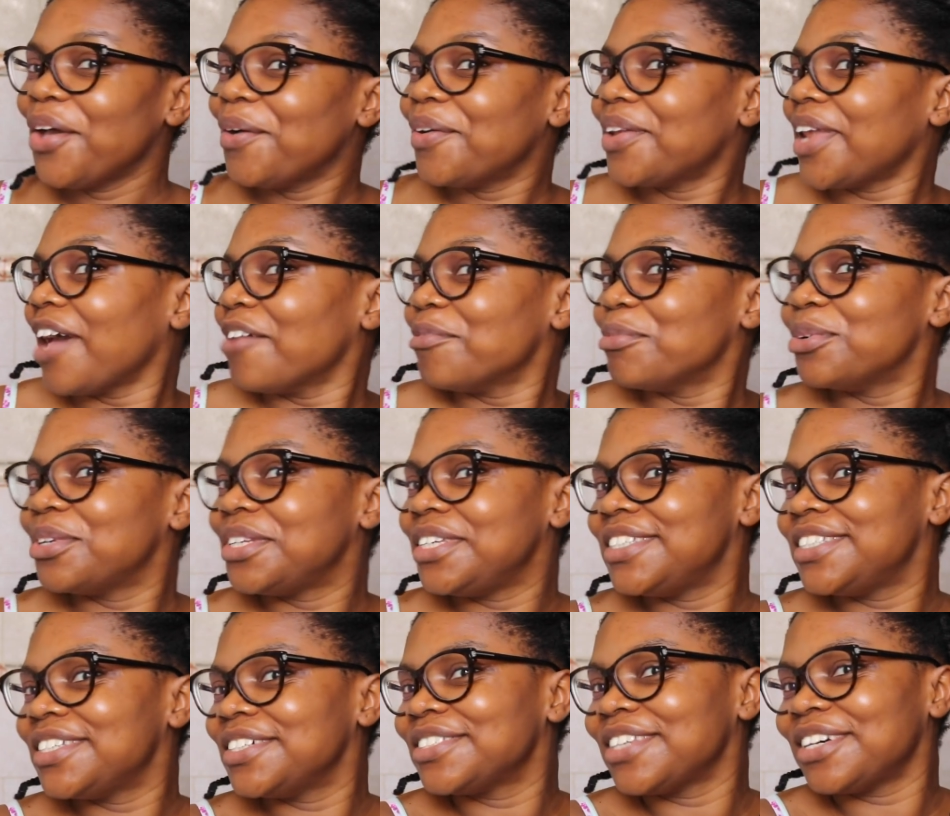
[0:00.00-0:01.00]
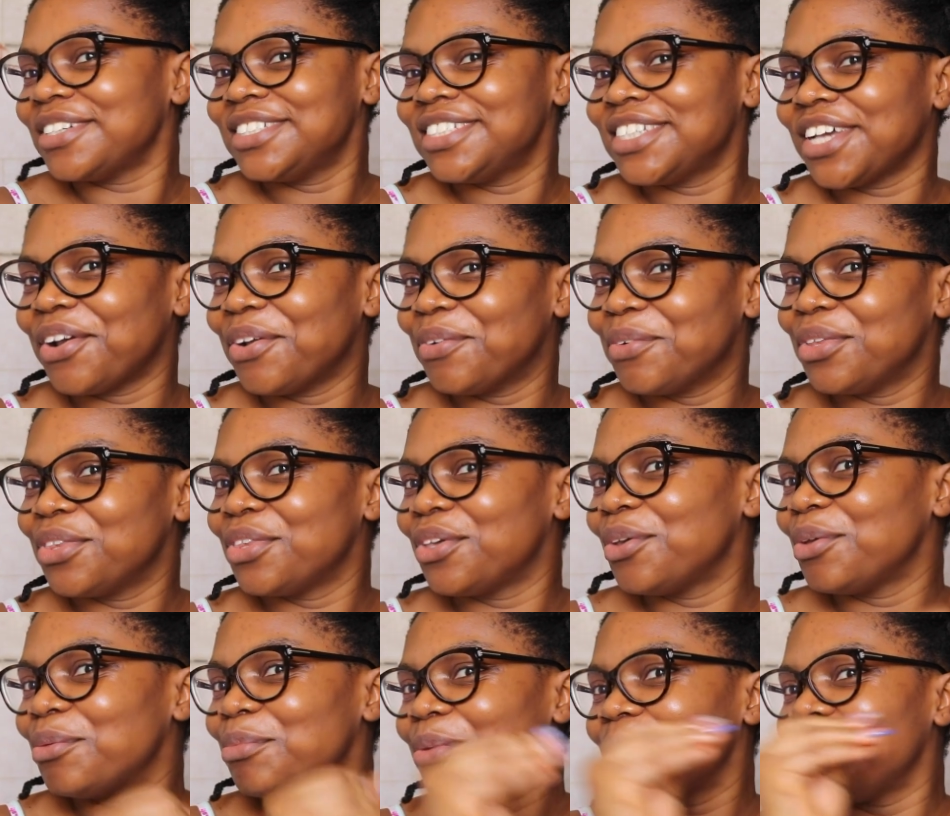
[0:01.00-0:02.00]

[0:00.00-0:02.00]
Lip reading: And I have more details, I'll share it with you,